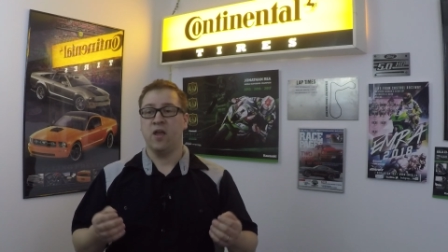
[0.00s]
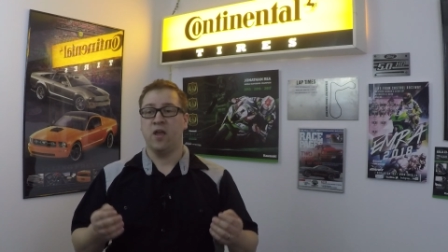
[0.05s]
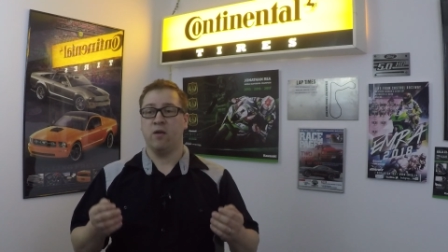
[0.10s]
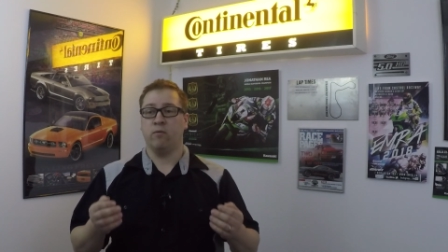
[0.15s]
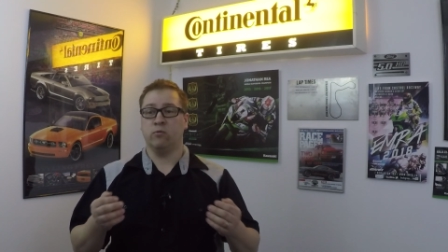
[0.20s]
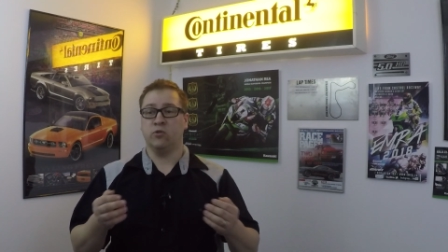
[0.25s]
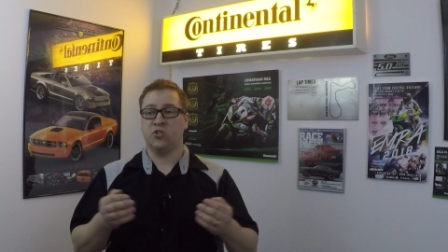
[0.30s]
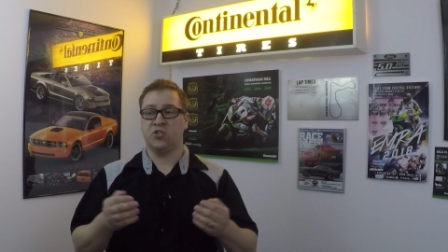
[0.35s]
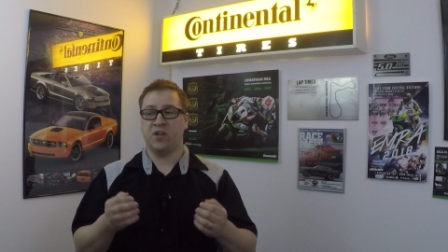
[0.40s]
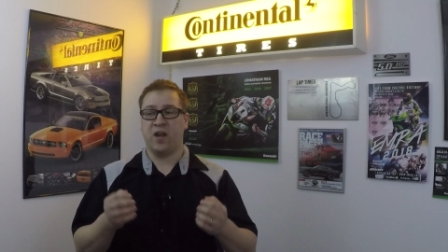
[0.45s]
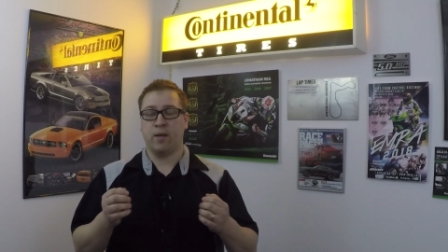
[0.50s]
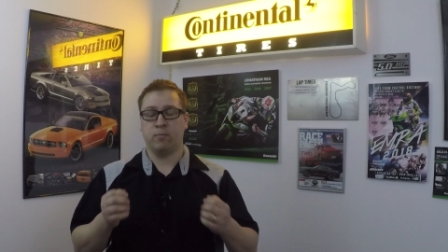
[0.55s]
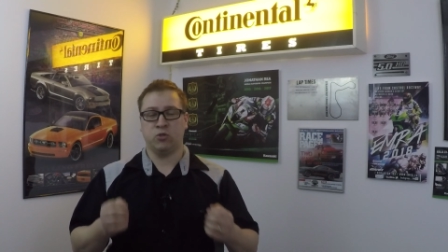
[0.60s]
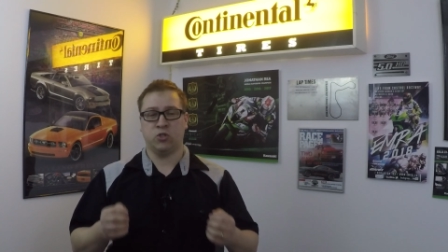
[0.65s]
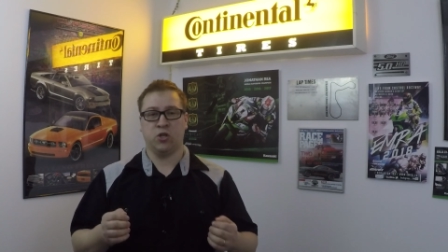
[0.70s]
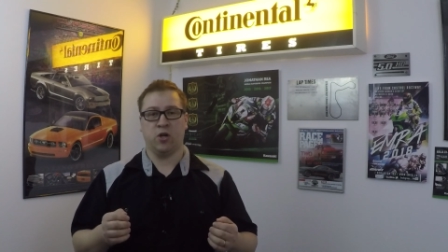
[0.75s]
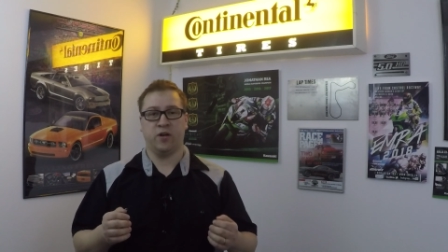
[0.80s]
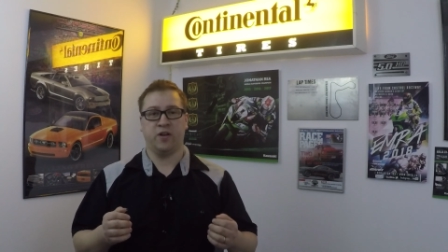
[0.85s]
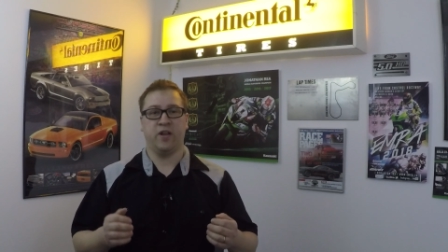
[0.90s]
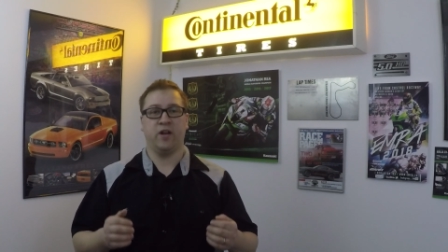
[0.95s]
it will snap
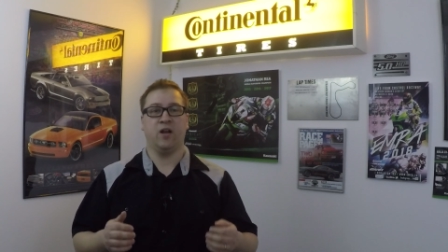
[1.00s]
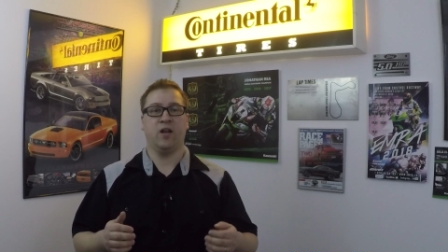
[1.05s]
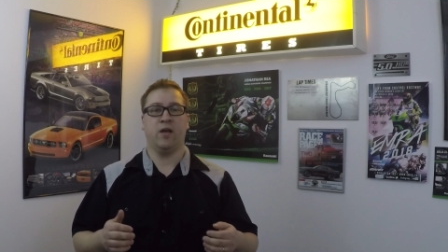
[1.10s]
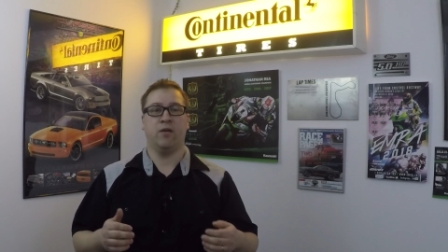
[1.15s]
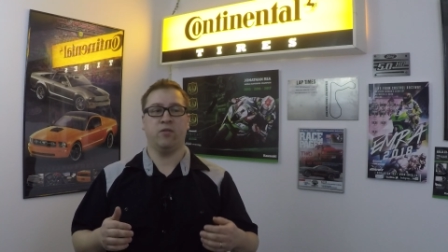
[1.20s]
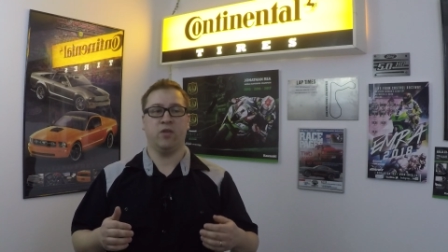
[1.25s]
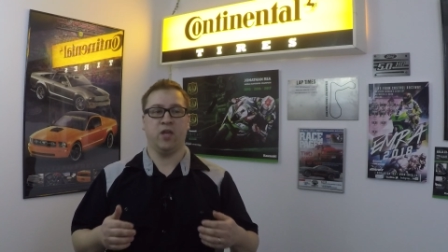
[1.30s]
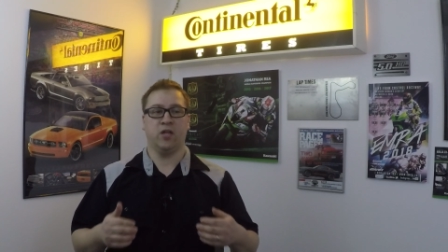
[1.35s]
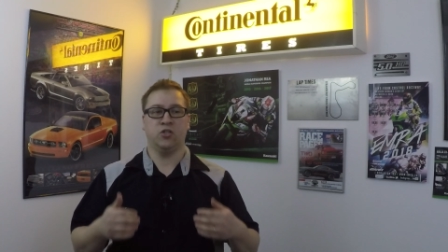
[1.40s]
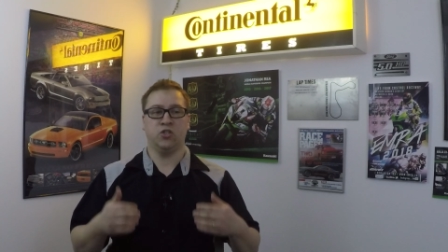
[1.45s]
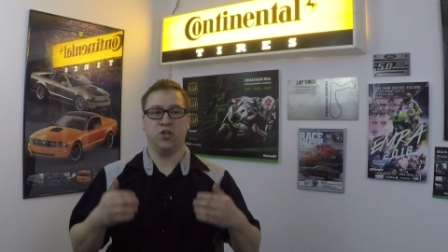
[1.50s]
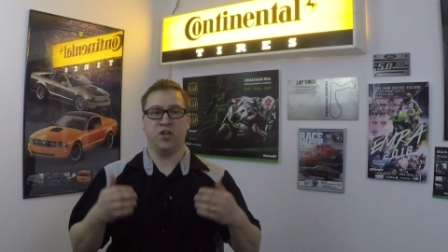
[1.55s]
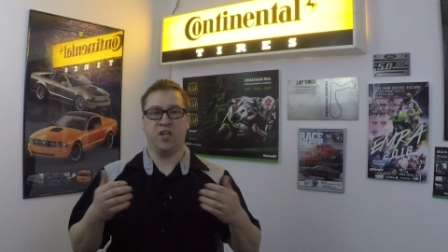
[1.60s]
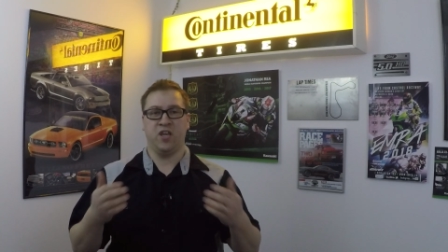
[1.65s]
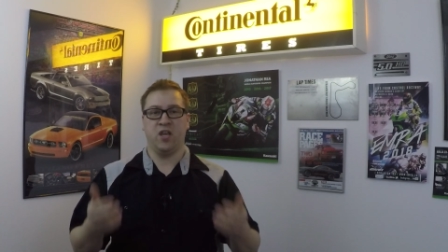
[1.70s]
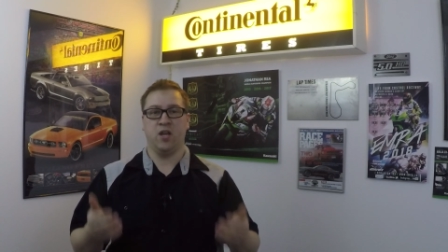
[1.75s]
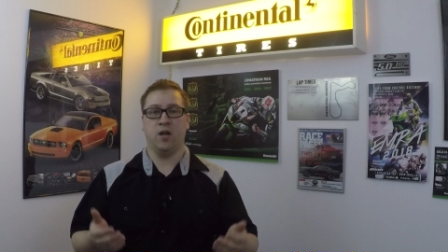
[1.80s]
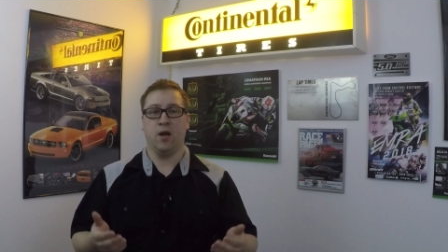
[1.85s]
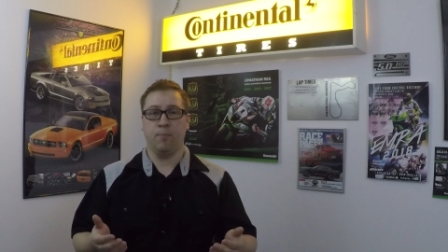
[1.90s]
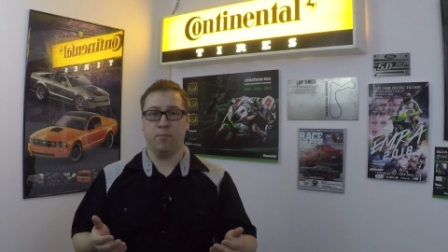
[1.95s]
shut and allow the engine to
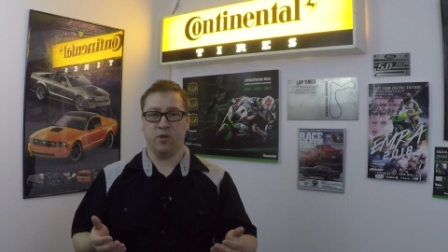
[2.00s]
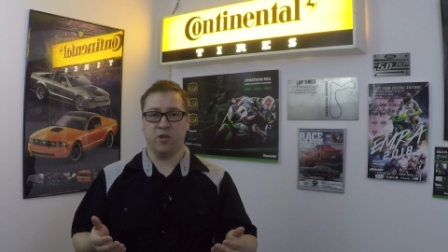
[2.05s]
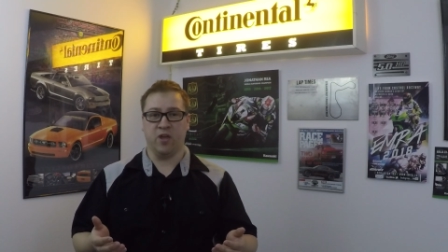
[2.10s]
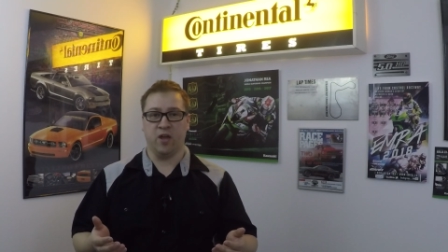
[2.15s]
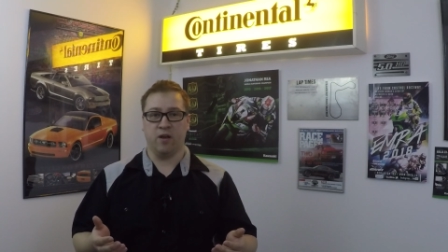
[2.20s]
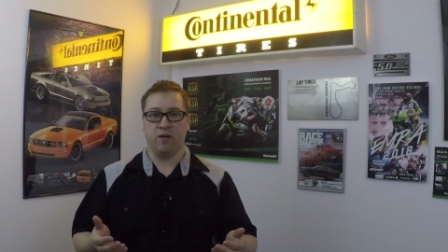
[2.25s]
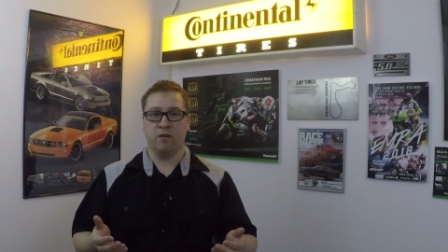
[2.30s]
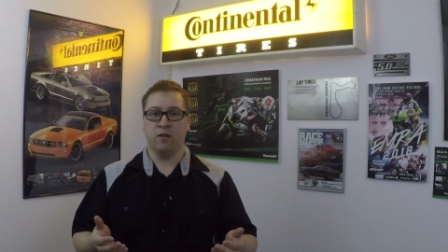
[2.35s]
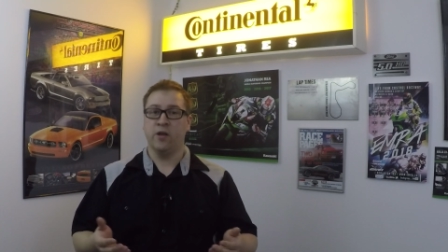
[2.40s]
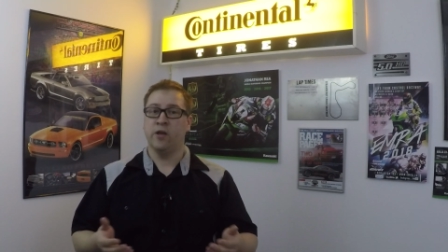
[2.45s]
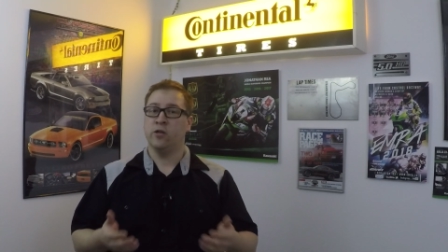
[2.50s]
heat up again.